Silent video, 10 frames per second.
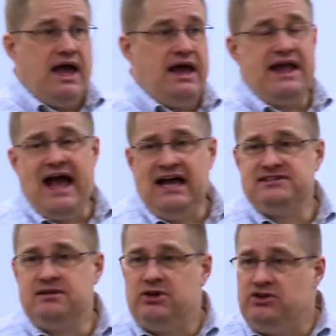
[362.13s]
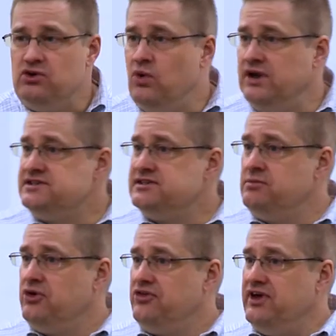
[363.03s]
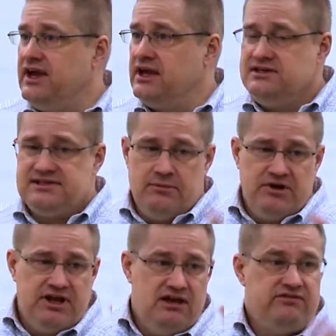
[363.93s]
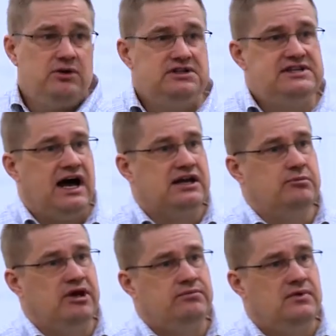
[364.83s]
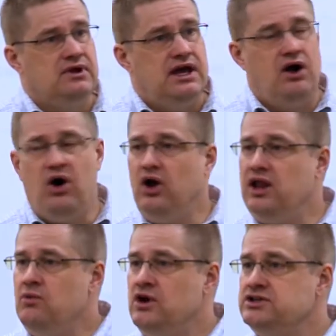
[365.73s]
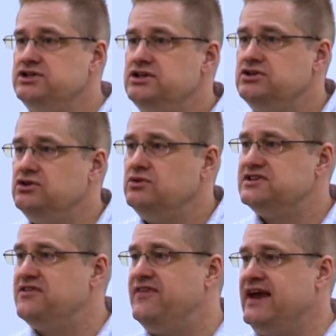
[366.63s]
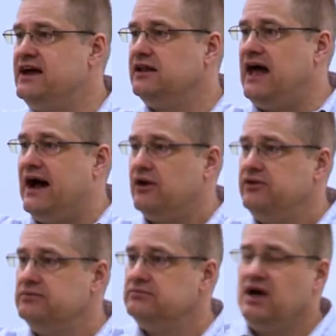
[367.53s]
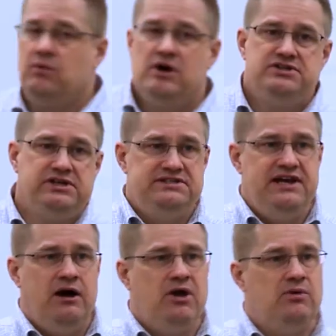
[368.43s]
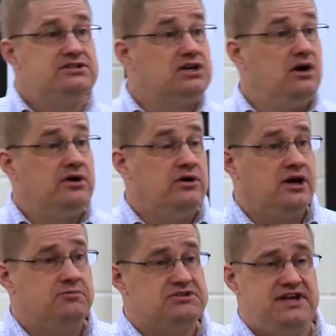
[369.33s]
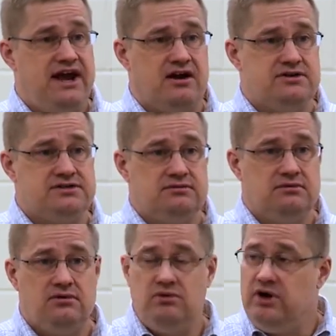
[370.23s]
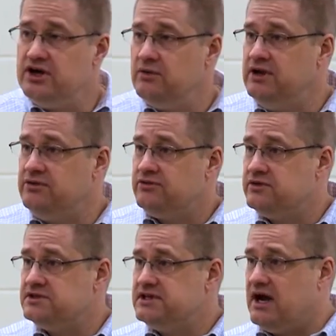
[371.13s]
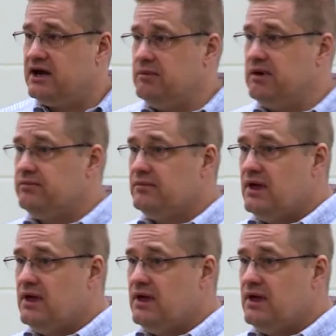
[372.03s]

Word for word: And he asked them to do one simple thing. He said, I'm going to give you a document, and all I want you to do is think aloud. I want you to tell me what's going on upstairs while you're reading through this document.